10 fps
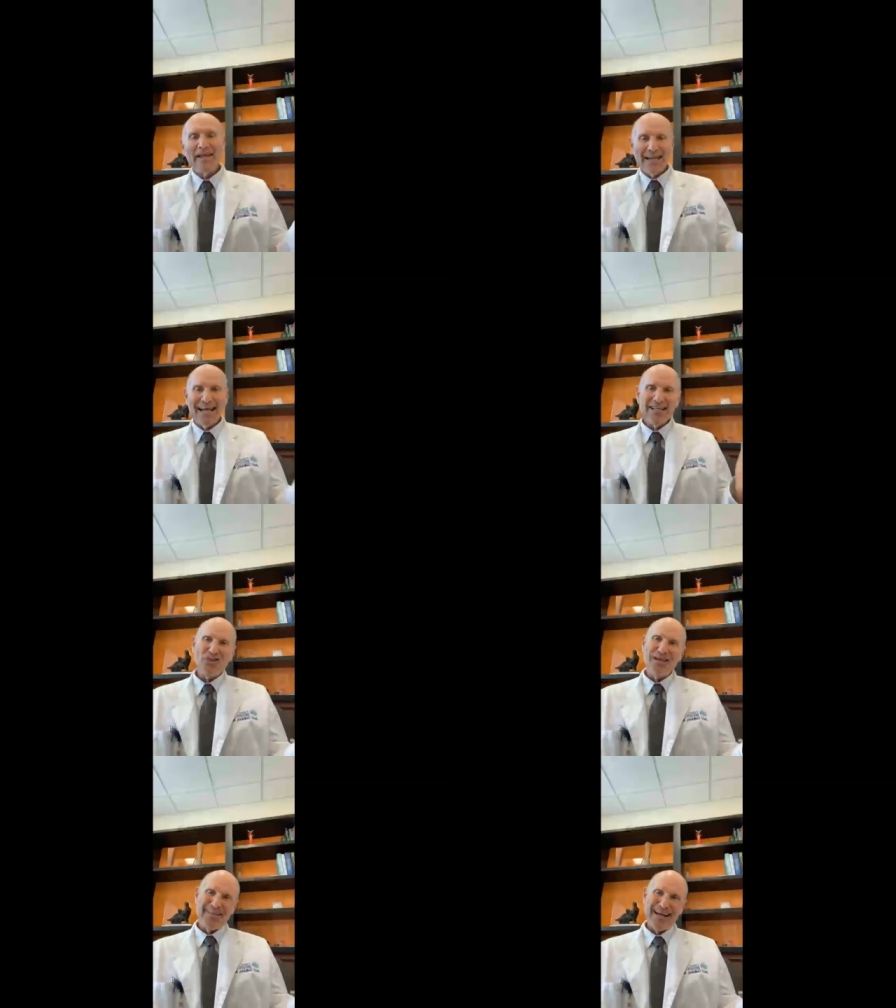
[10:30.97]
the
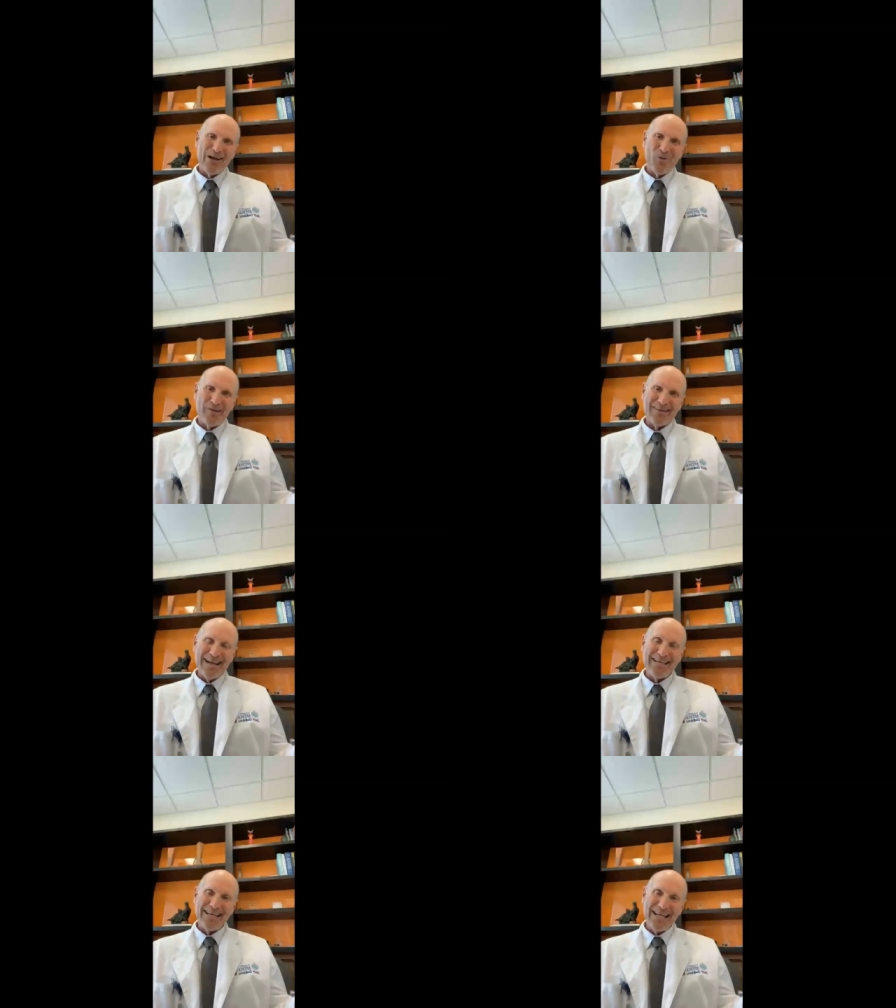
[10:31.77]
analogy that I
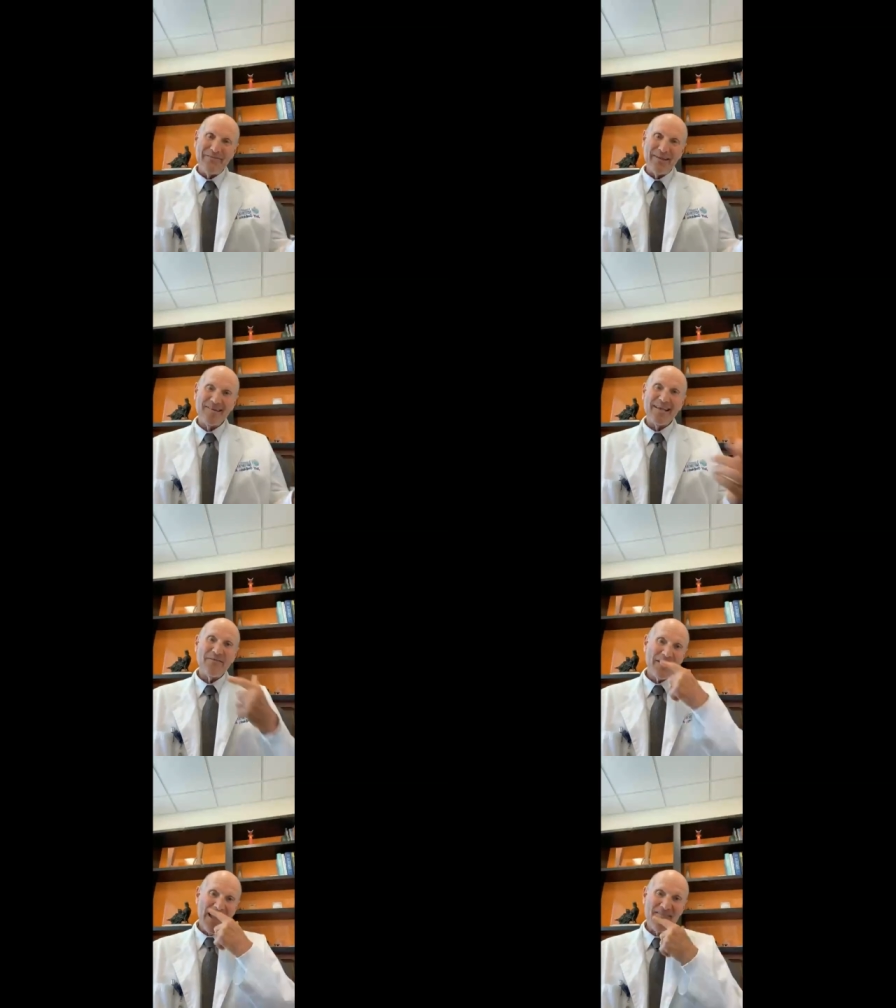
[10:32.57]
always like to give
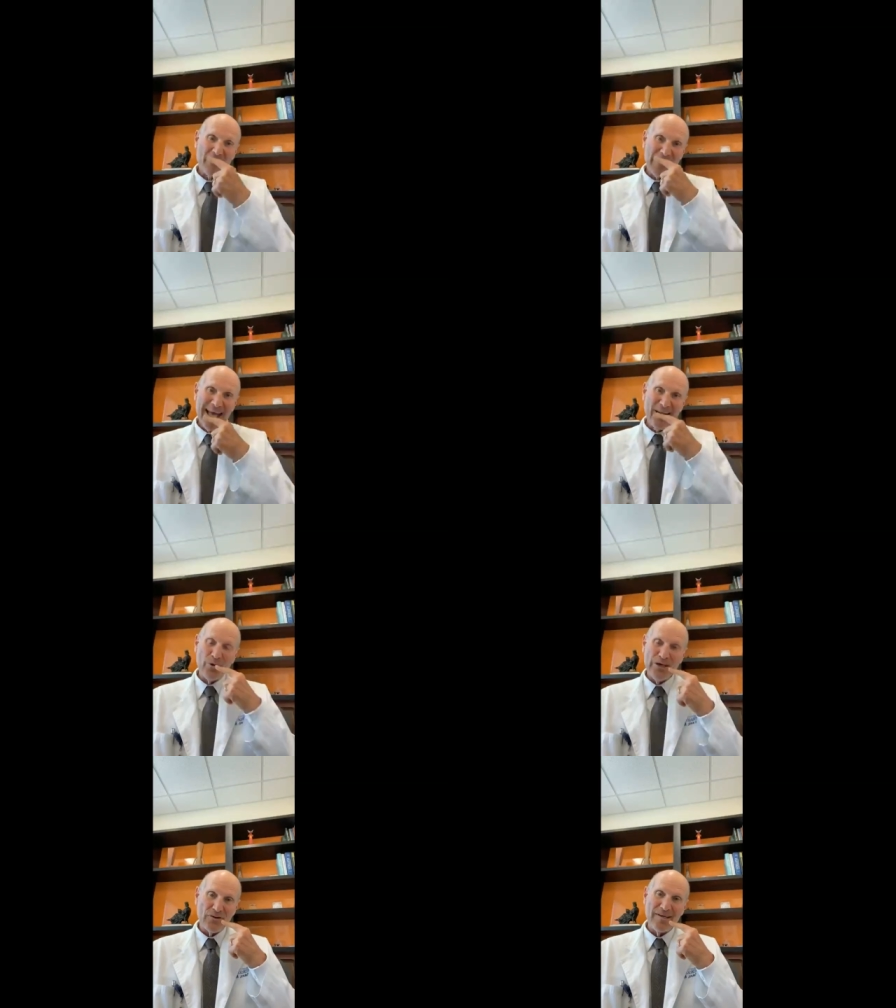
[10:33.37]
is if you have
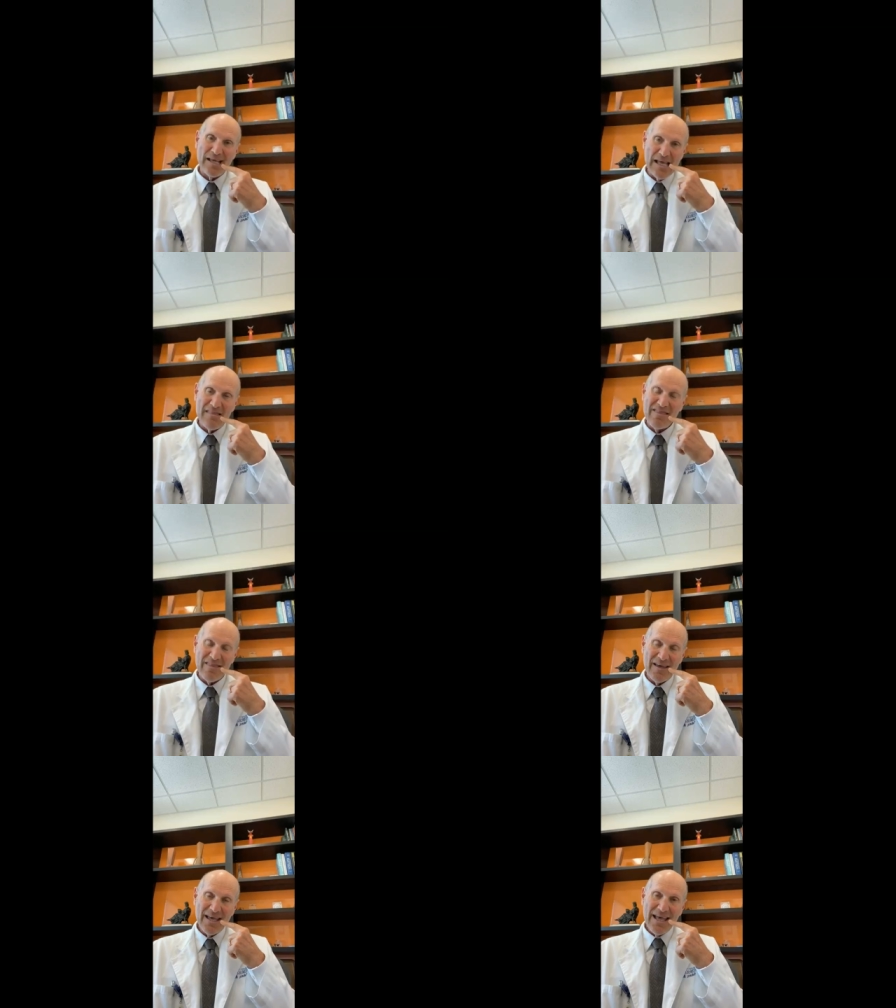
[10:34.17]
plaque on your
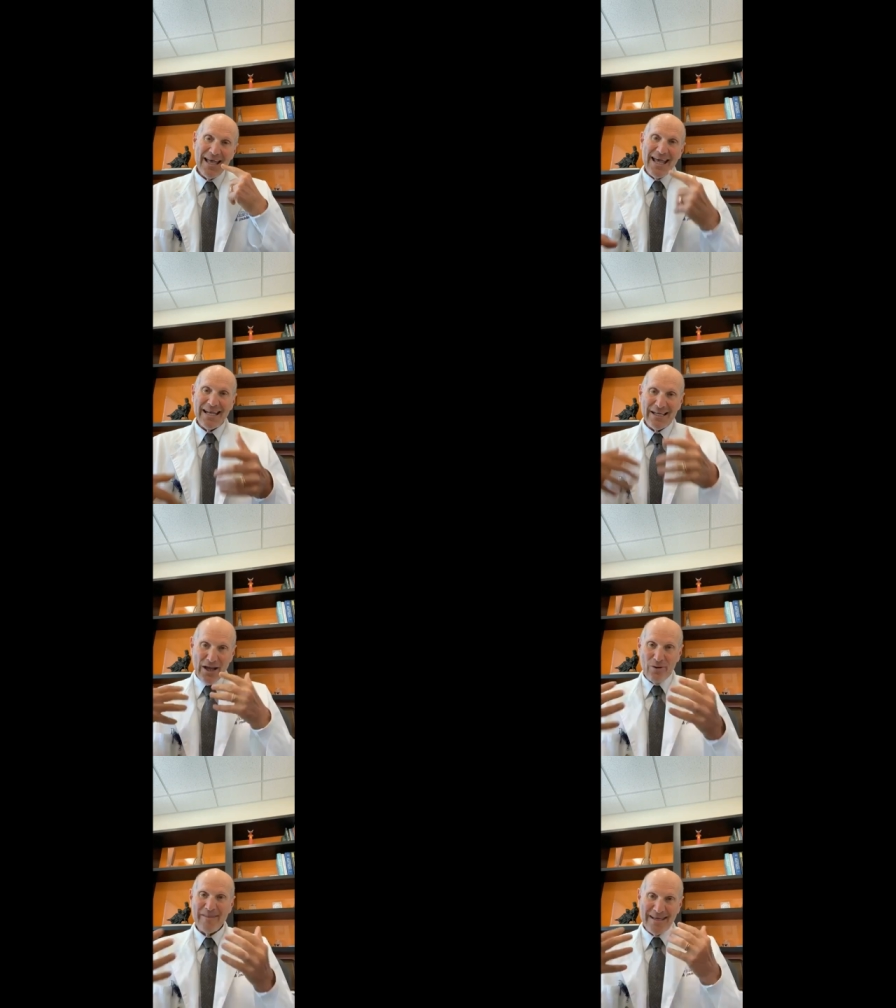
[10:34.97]
teeth
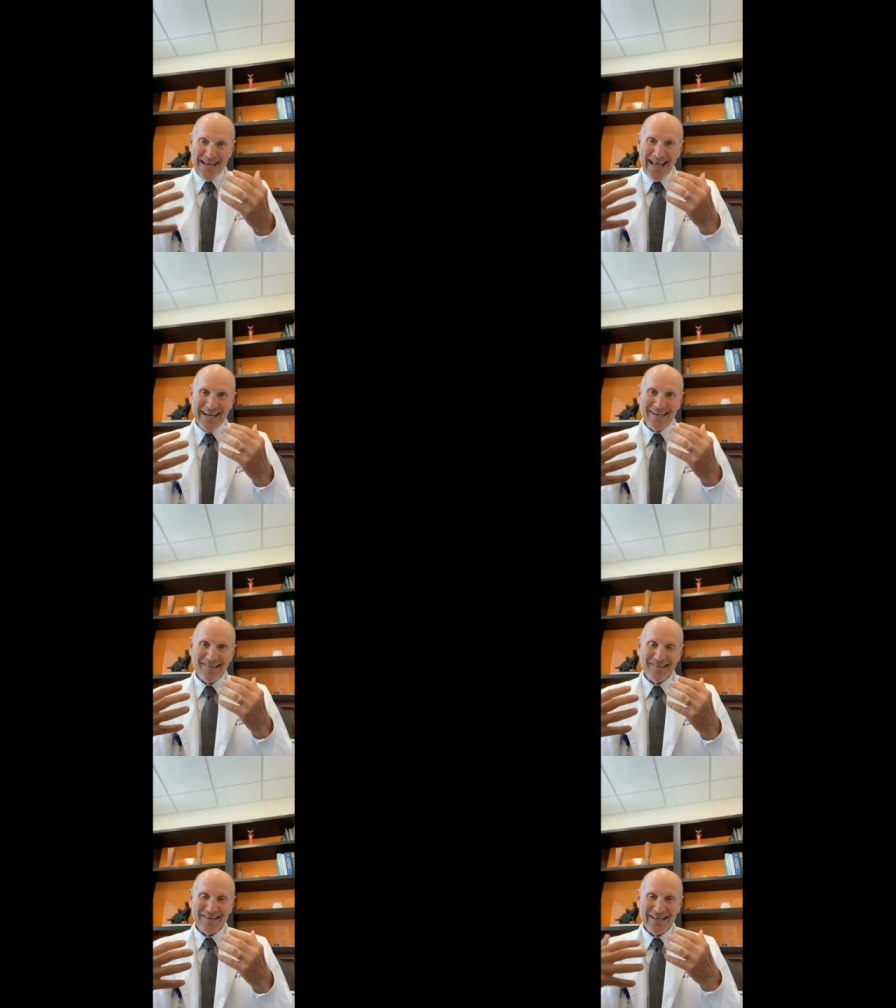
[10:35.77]
and you go to the
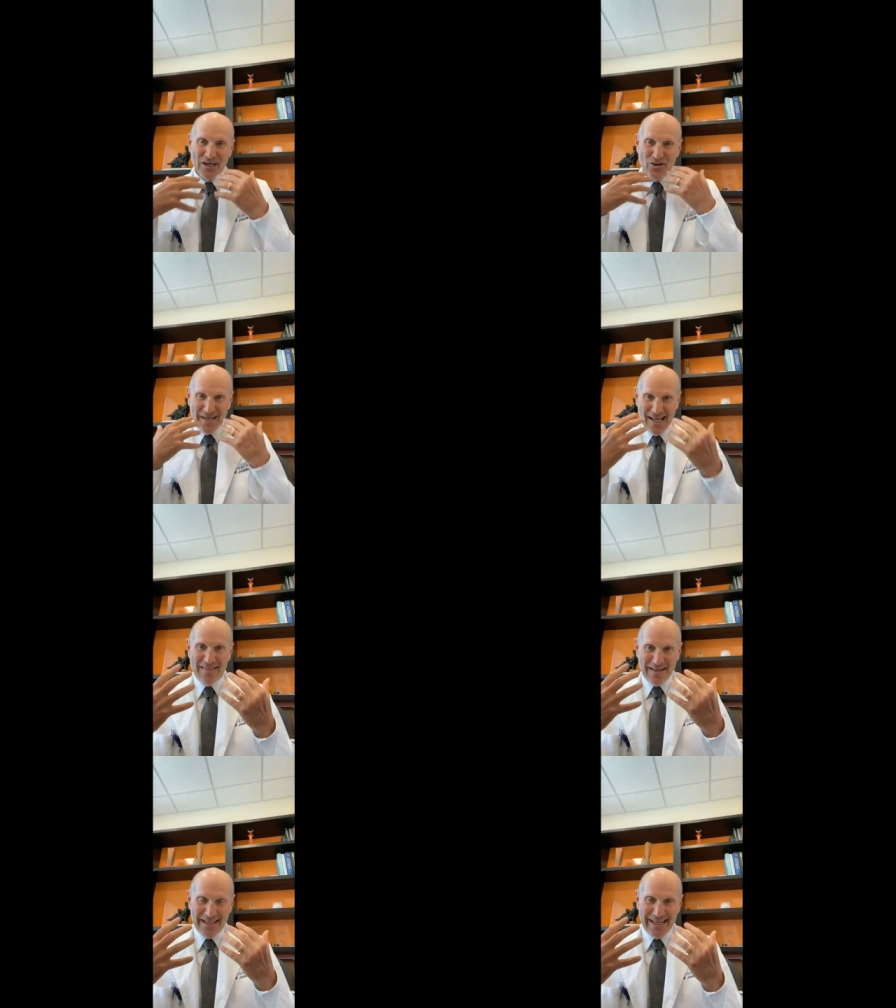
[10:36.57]
dentist to get your
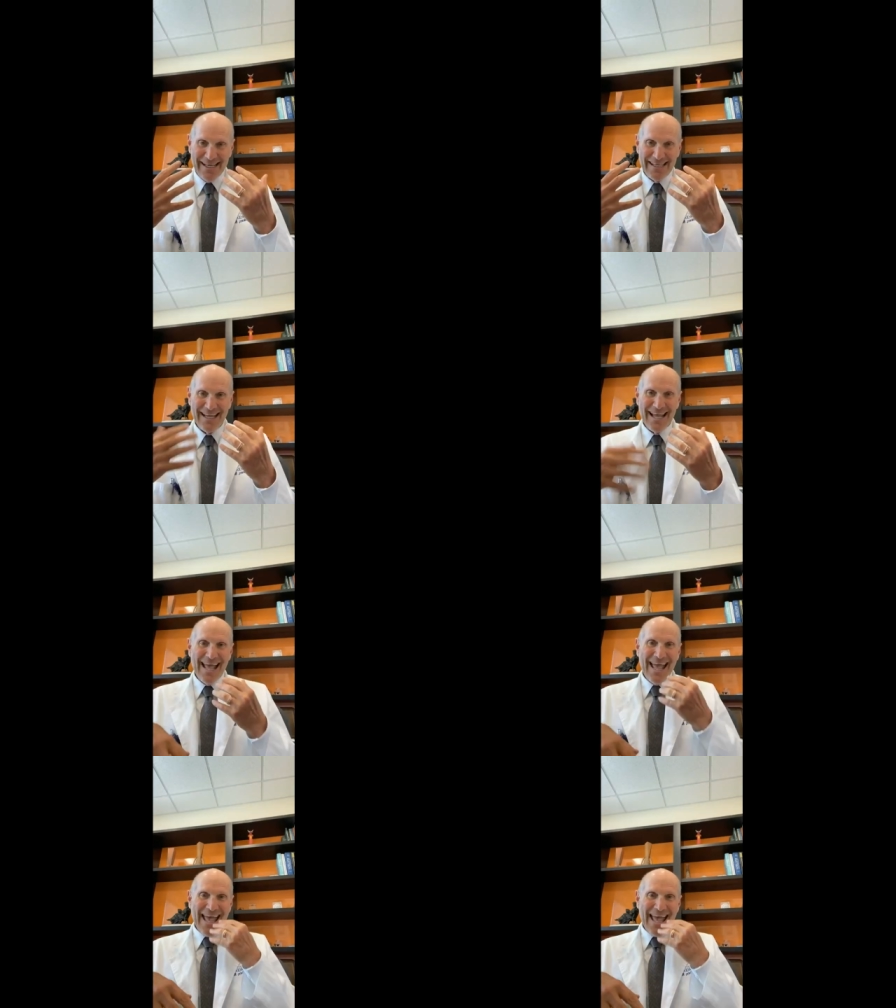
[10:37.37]
teeth cleaned,